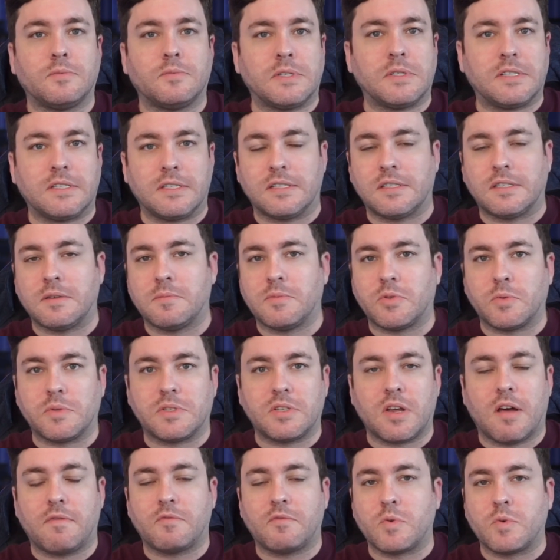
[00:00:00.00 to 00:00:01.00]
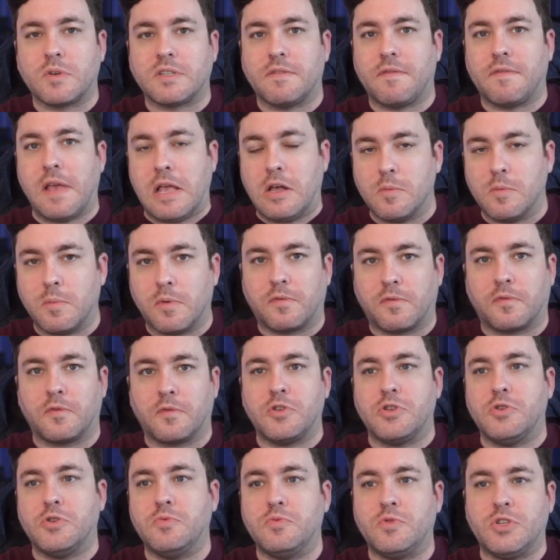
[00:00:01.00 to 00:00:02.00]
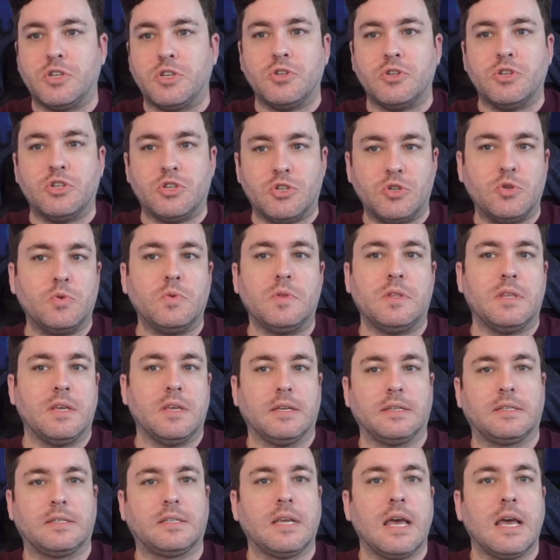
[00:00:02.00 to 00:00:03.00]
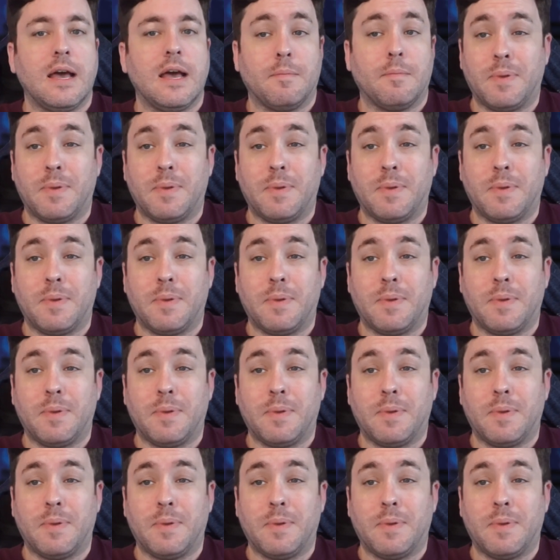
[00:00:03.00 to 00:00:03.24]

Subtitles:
what systems, what software is available for you to do this.